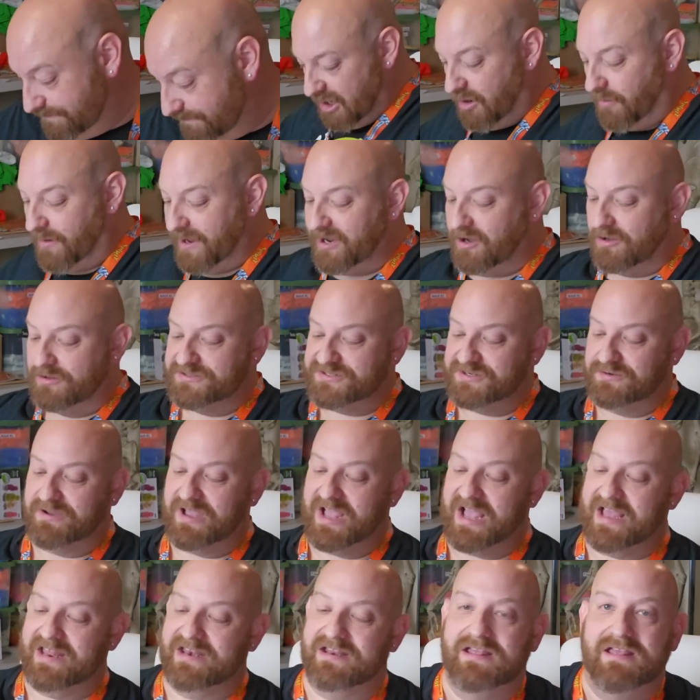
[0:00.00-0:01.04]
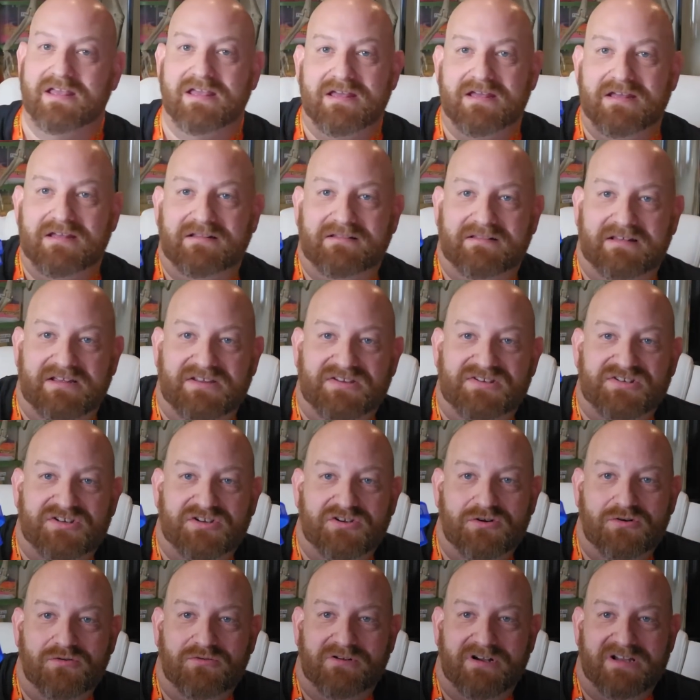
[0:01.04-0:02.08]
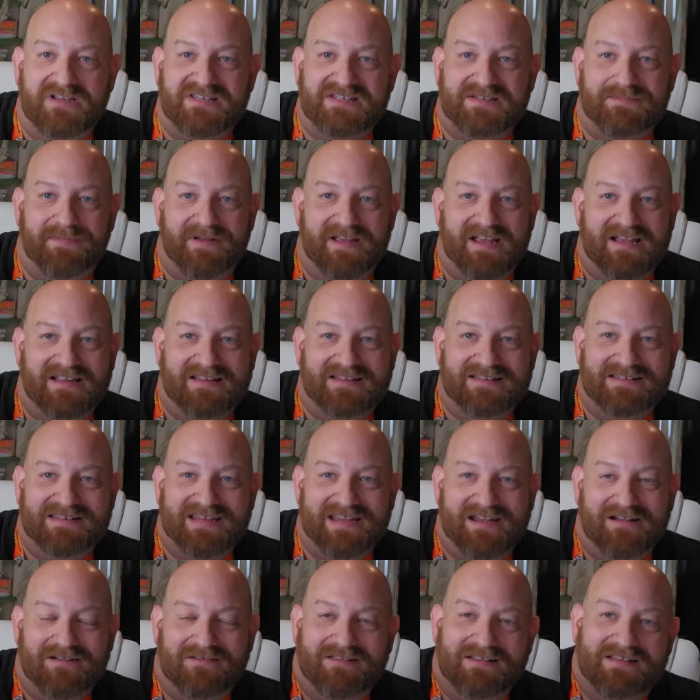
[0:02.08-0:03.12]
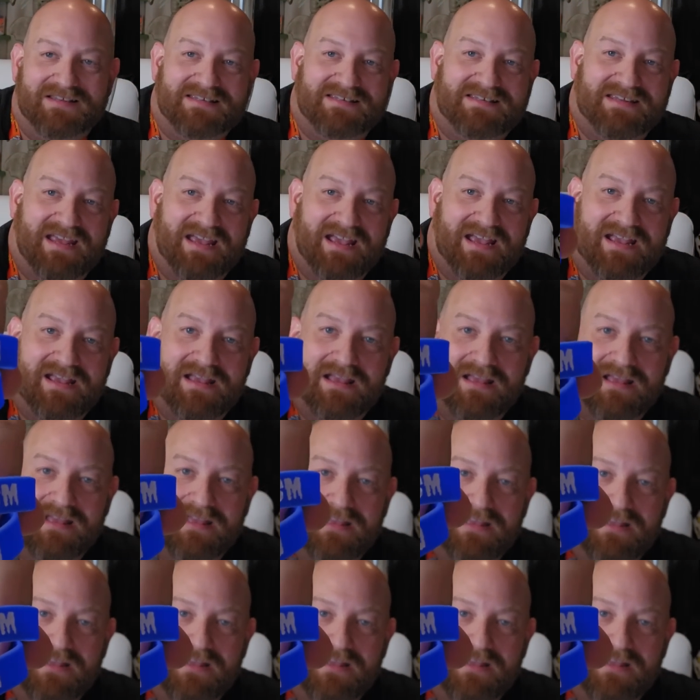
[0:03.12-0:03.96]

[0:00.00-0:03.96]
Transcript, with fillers: Oh, I also got these two wristbands here that say